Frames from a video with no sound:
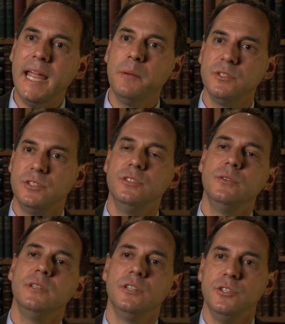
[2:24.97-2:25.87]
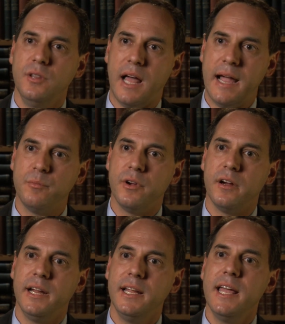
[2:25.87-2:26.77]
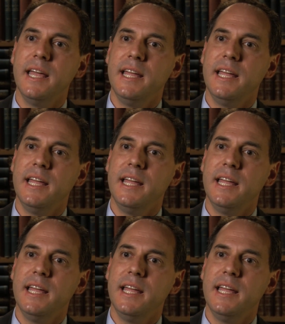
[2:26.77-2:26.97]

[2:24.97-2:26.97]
able to do in the new library,